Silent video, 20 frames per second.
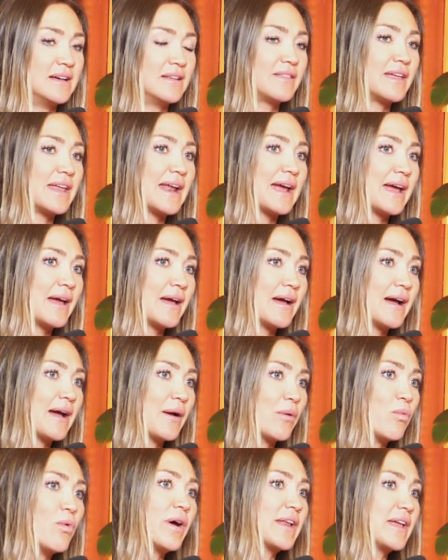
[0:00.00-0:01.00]
that I
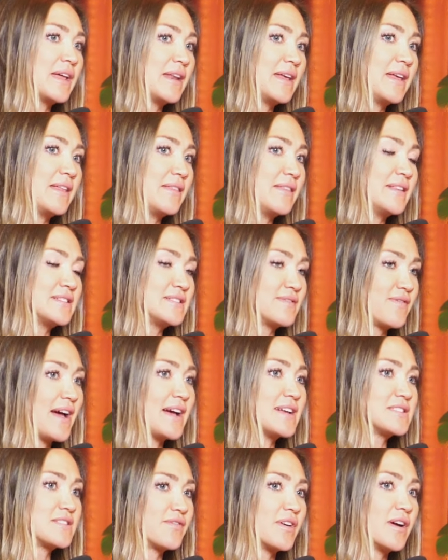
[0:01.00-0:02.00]
I wanted in this
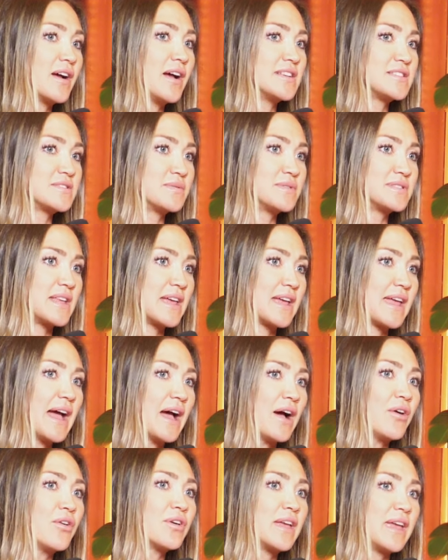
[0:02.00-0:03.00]
fast for us was like
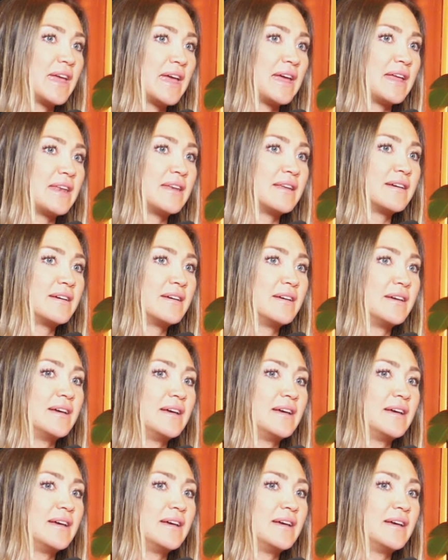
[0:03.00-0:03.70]
how can